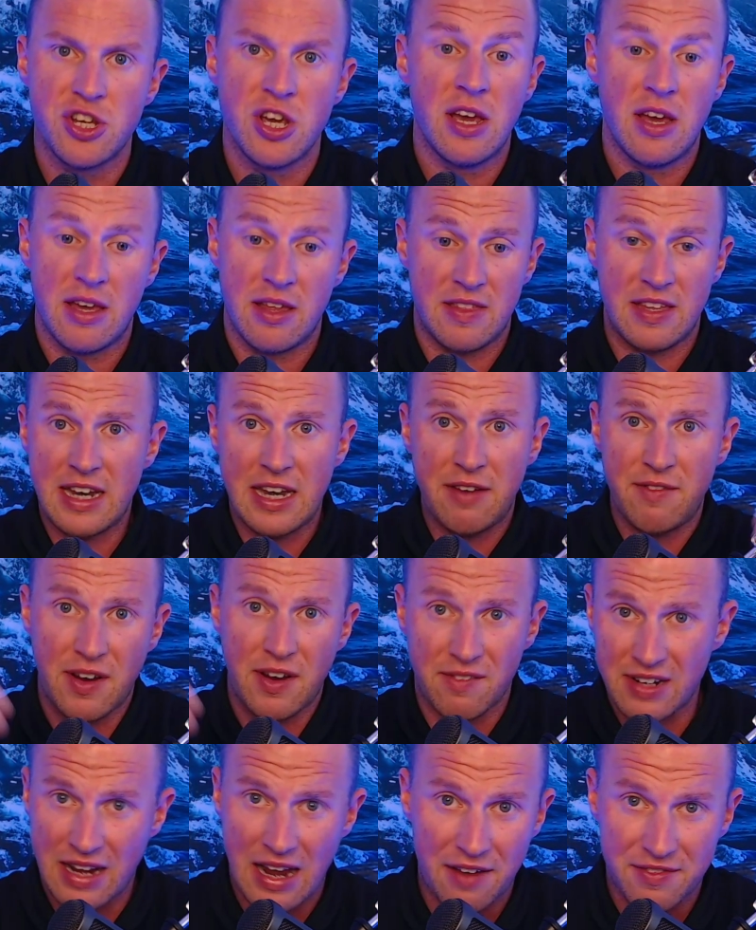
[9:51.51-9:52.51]
They didn't even
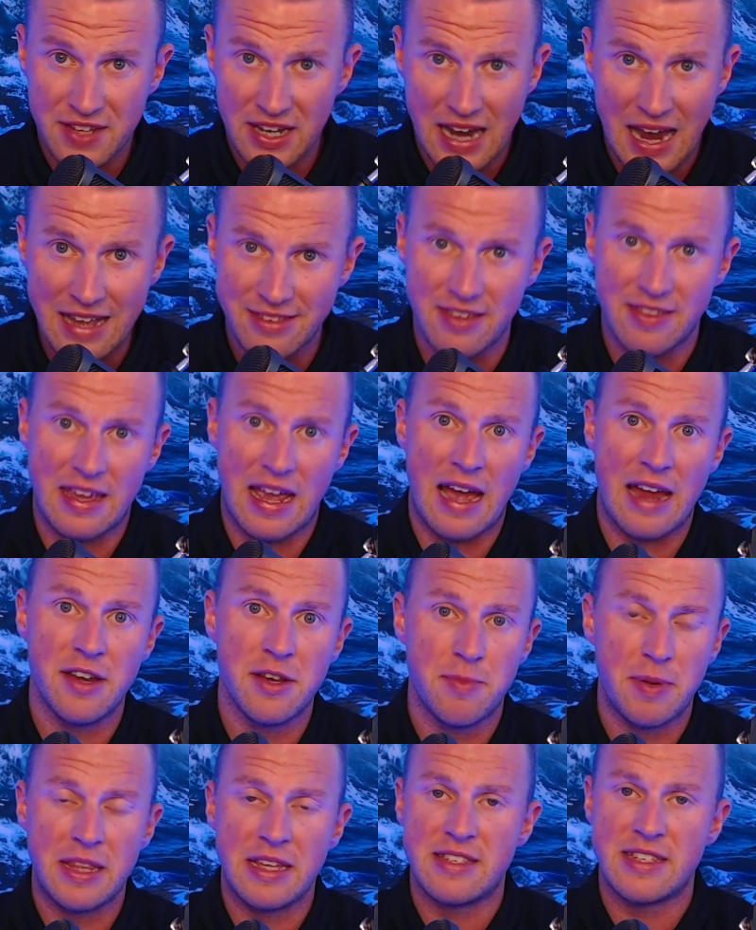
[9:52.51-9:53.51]
have to get to the end, but
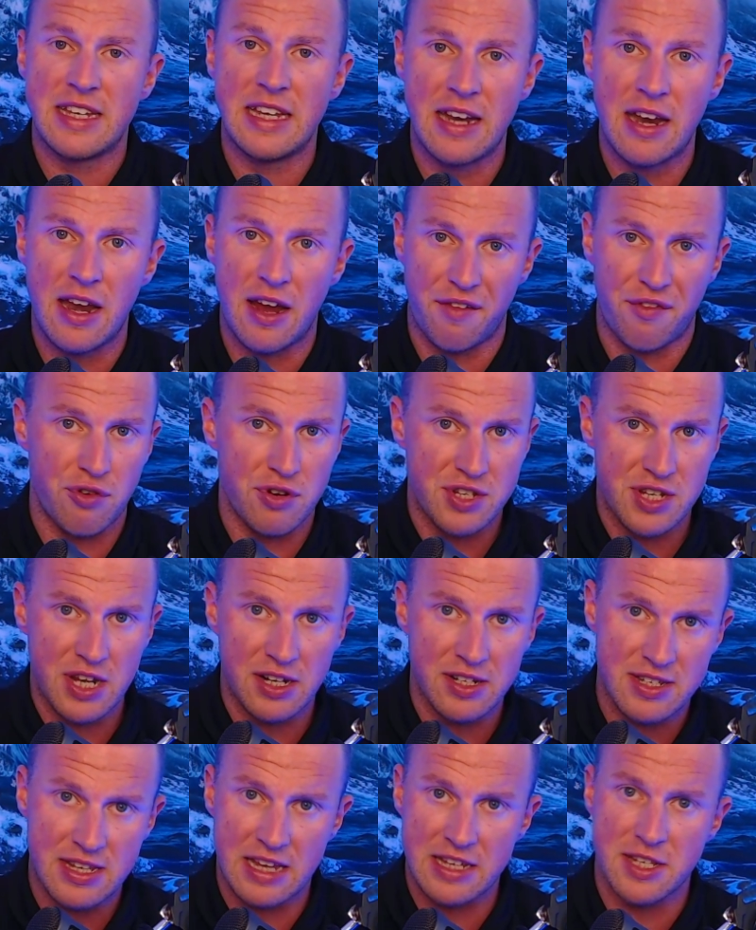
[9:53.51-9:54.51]
they'd seen enough results,
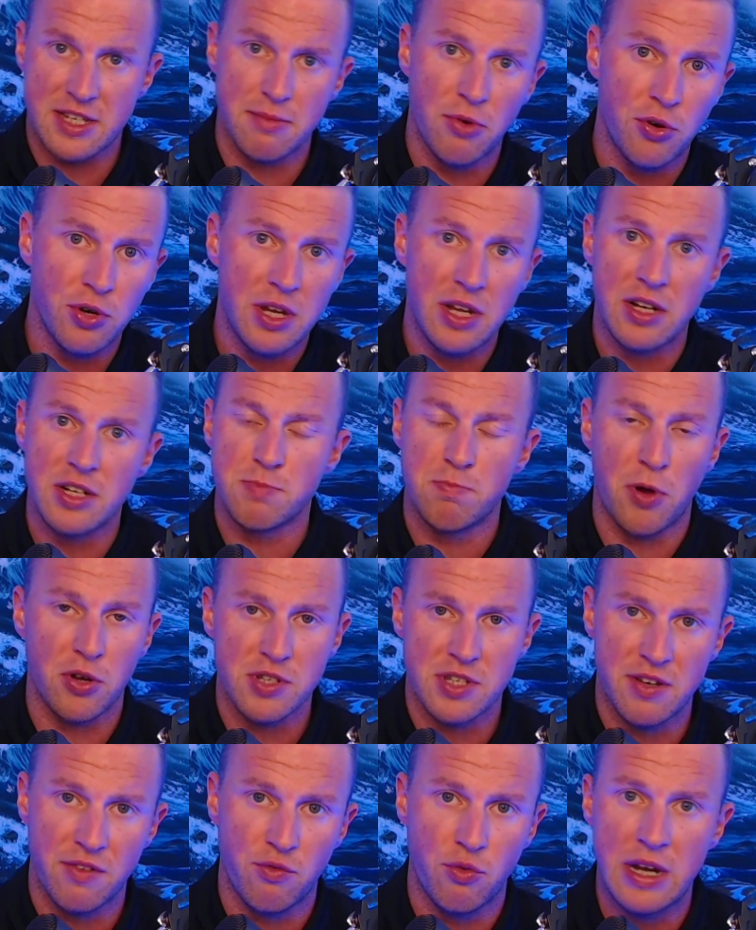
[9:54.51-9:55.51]
testimonials,
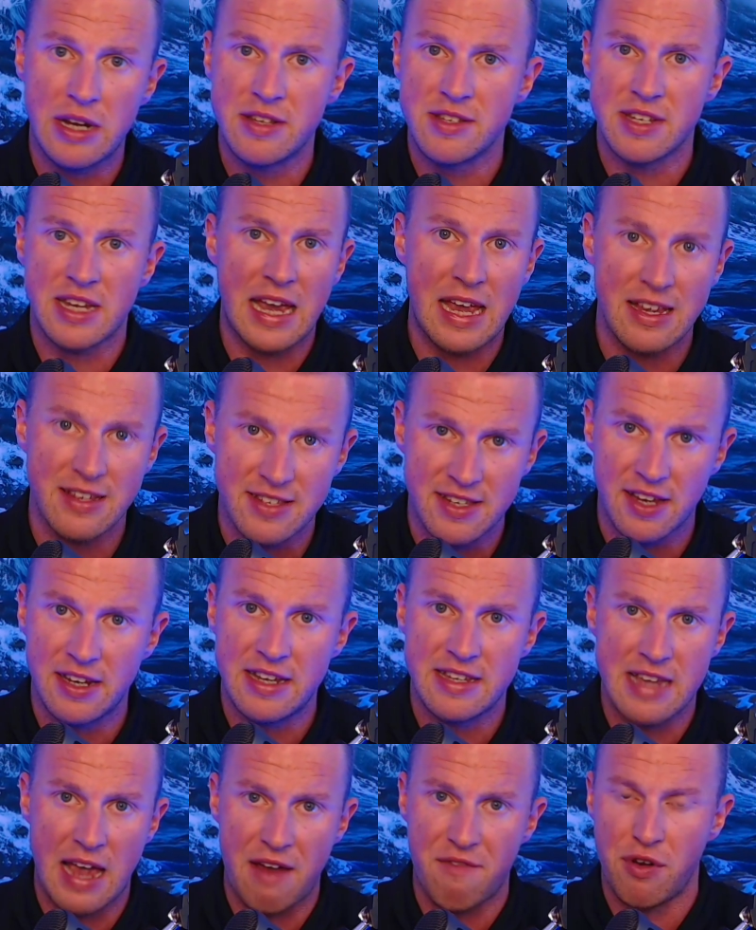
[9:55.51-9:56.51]
positive wins, case studies,
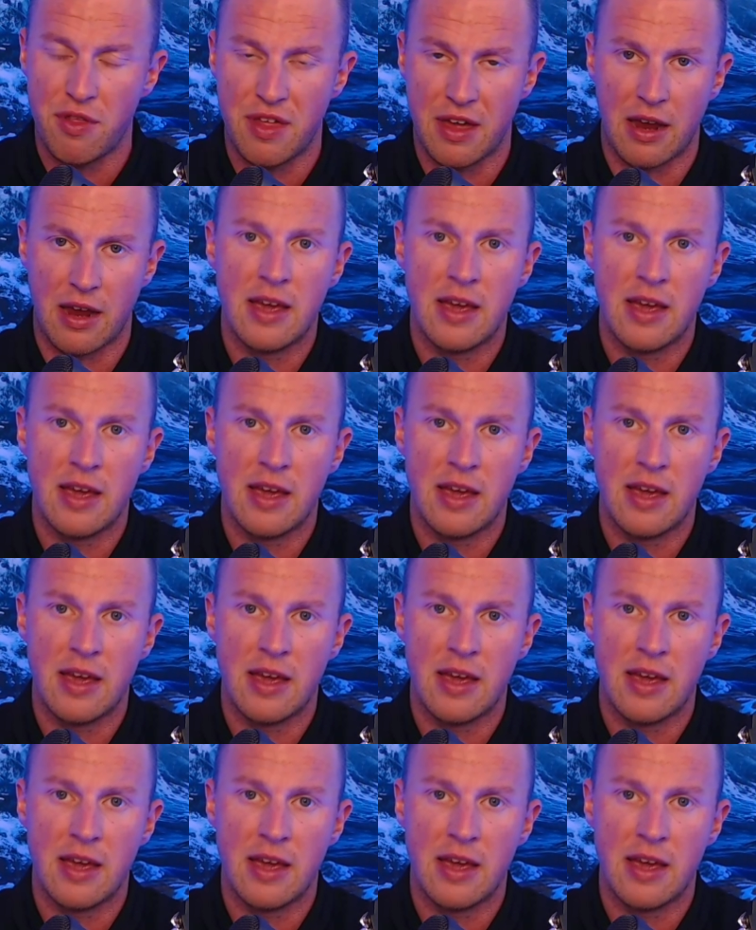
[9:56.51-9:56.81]
everything.